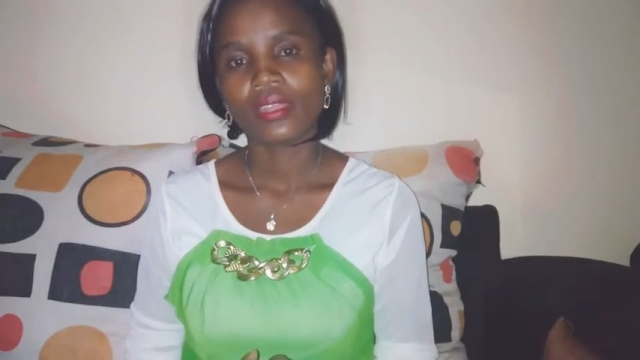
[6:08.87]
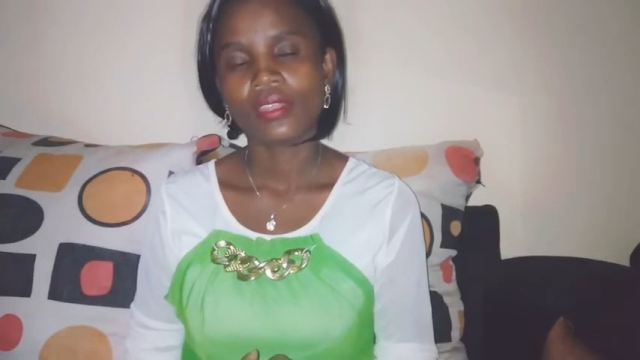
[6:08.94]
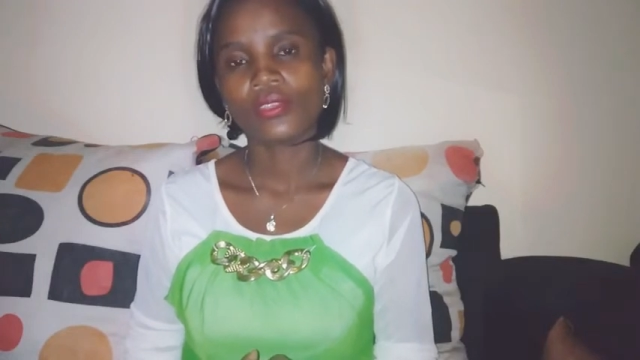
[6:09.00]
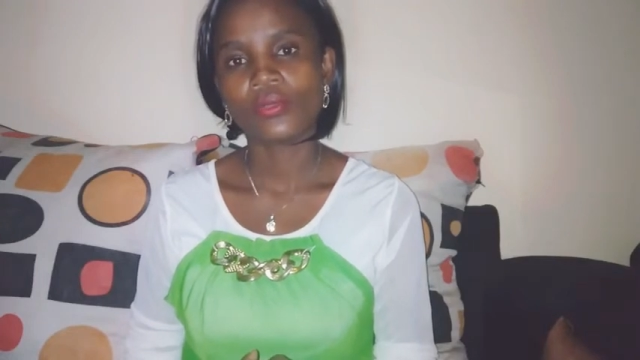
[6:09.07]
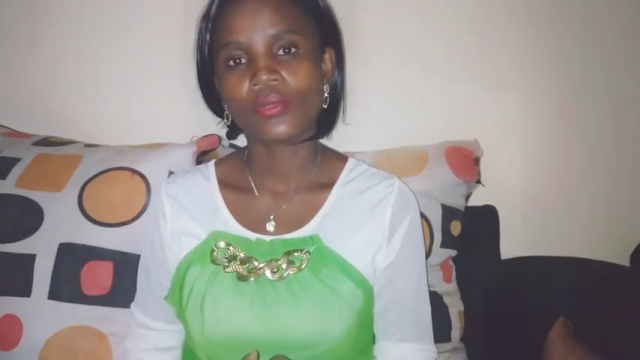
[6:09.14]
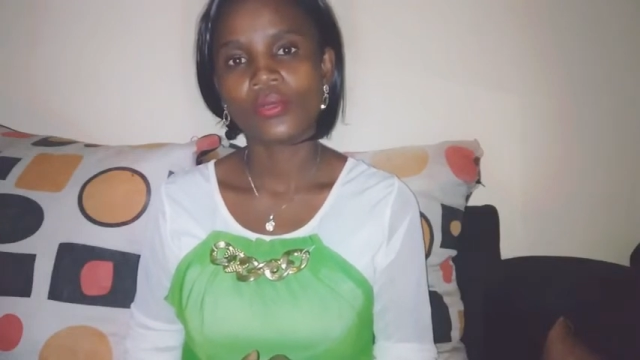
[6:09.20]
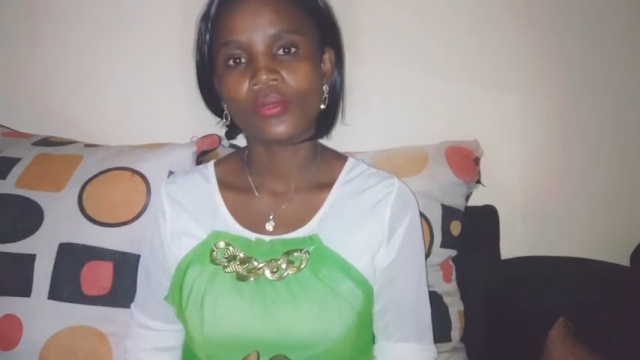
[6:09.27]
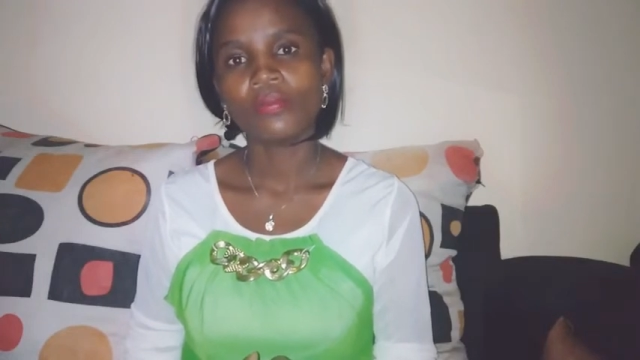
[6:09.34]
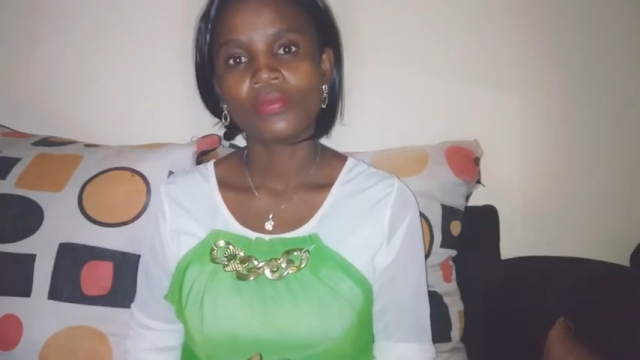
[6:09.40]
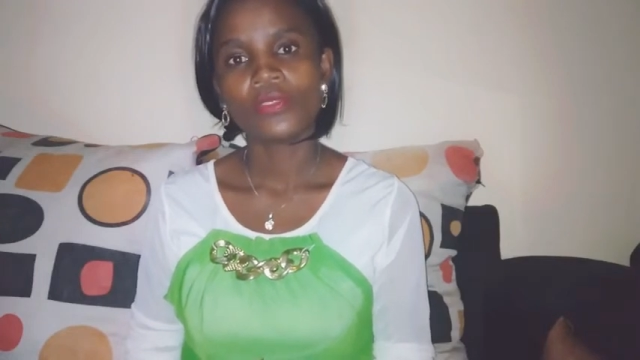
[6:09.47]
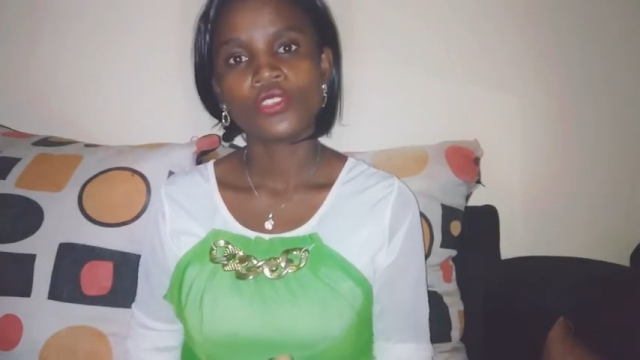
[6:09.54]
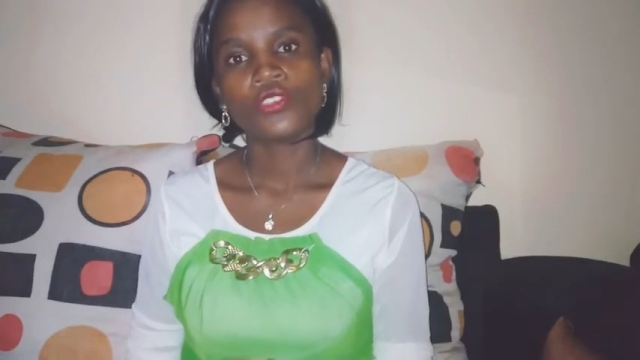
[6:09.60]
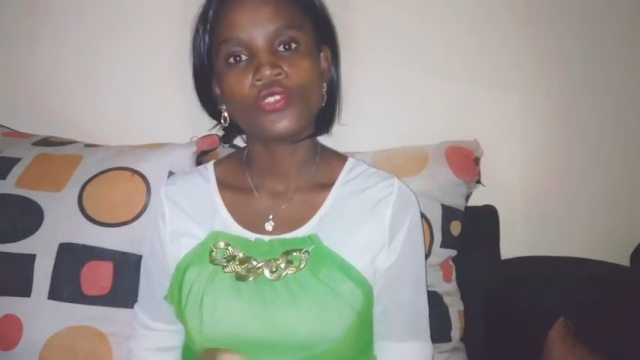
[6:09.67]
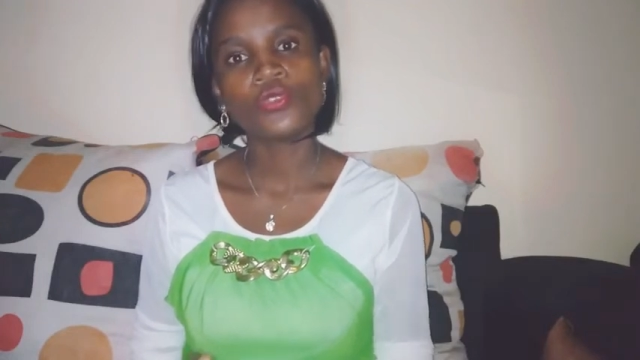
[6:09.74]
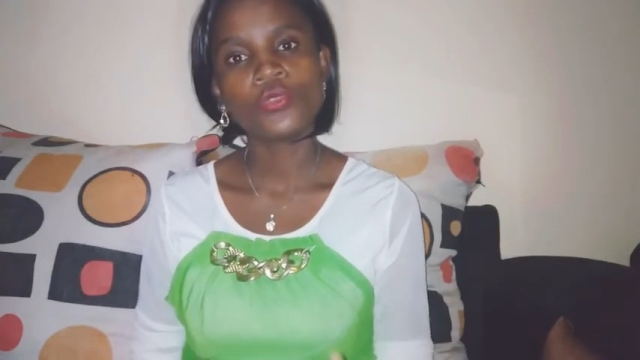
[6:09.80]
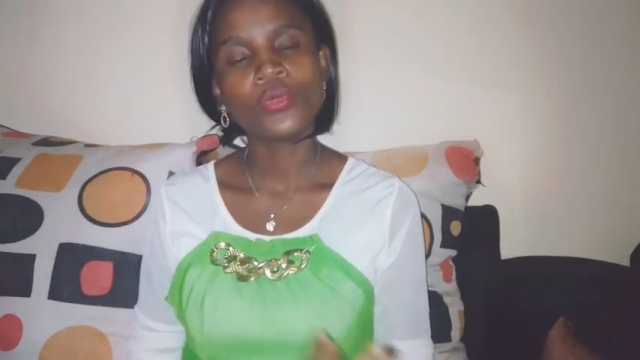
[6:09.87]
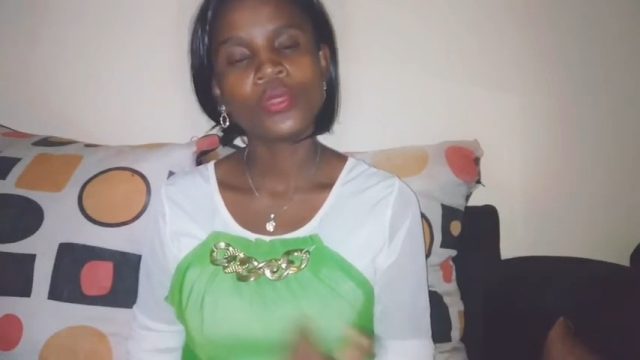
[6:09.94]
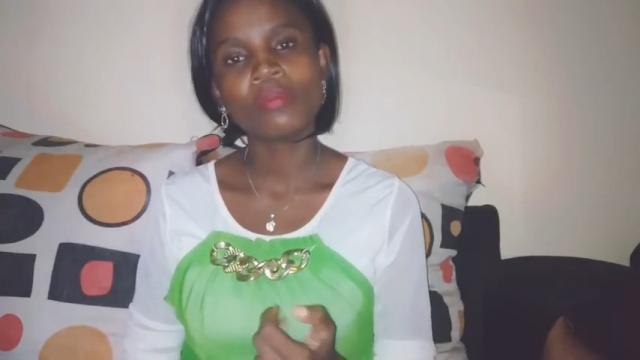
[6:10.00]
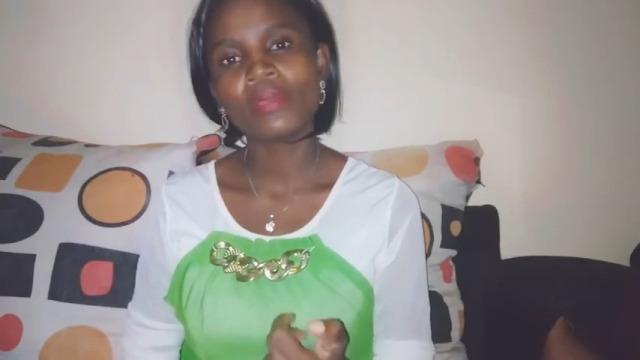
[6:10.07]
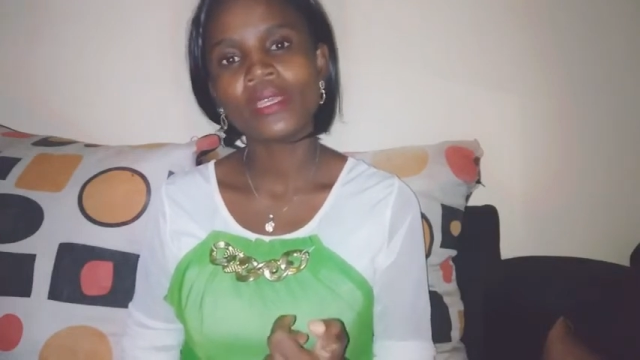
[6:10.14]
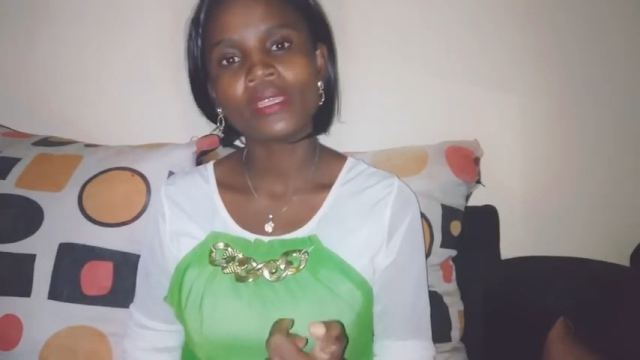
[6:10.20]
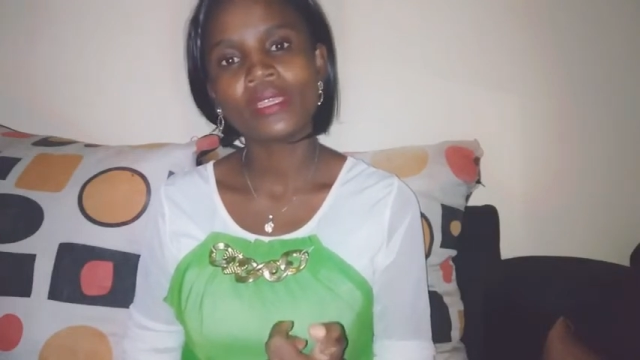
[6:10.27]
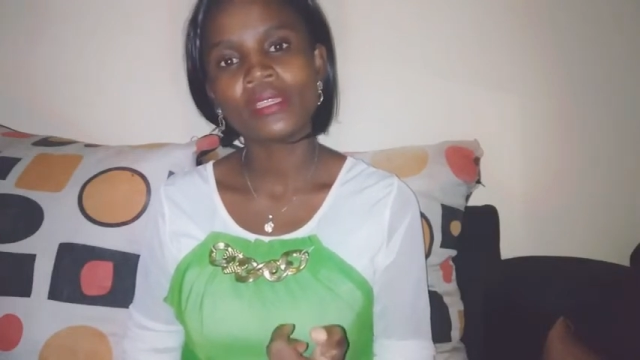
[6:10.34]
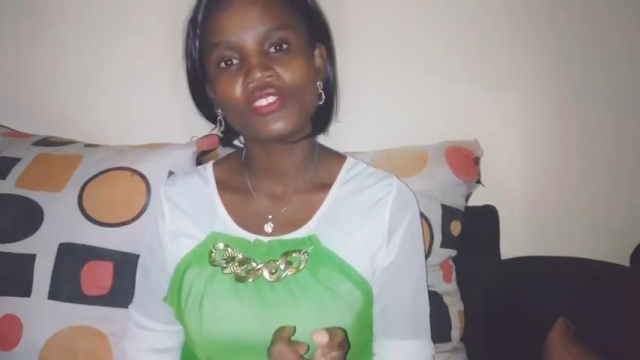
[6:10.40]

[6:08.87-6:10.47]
You know, you will be